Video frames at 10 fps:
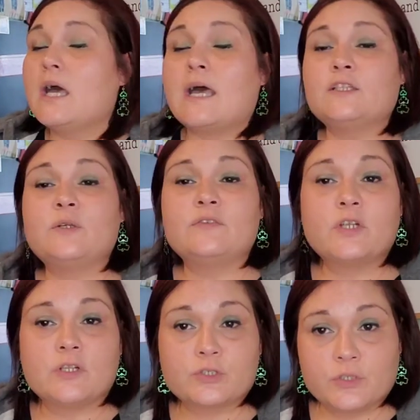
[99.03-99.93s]
I do have a
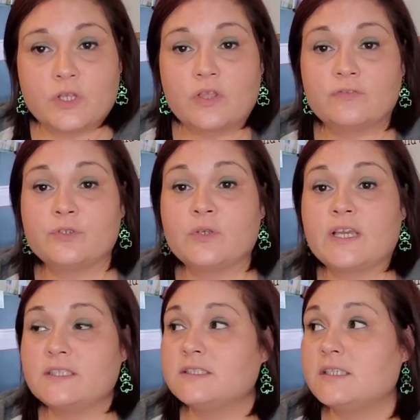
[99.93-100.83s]
Dollar Tree haul for you
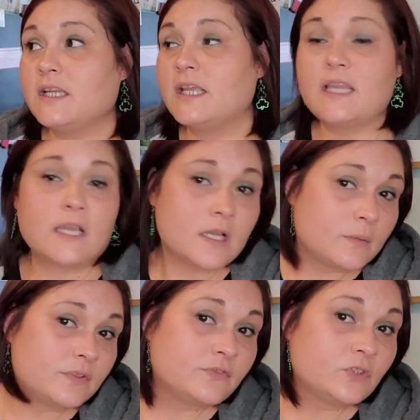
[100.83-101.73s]
guys today. Um,
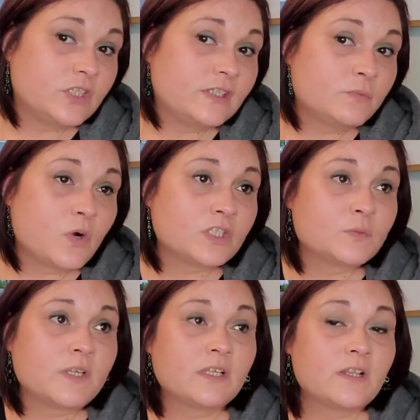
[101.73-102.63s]
if you didn't watch
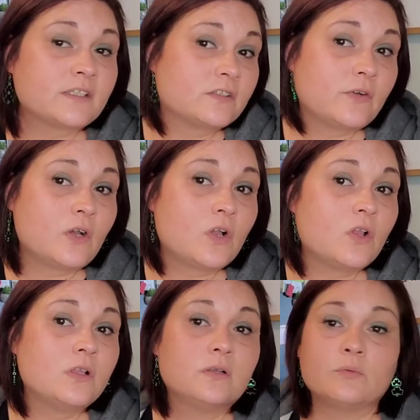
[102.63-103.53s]
my collective
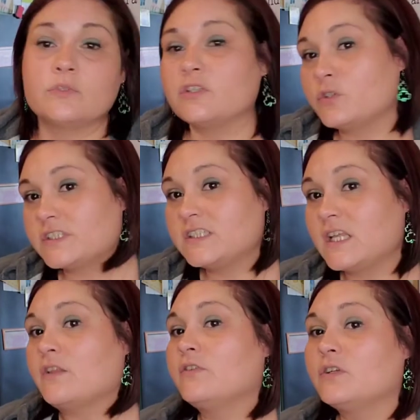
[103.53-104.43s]
haul, we'll address the
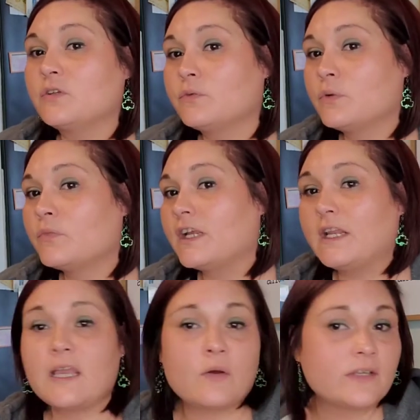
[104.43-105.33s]
elephant in the room right
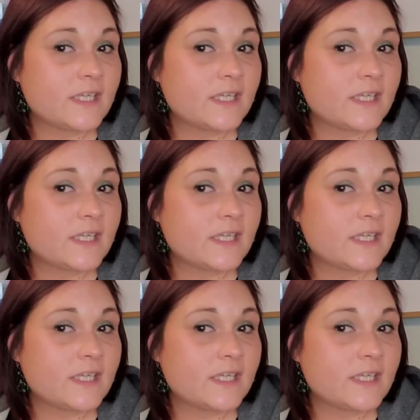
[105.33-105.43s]
now.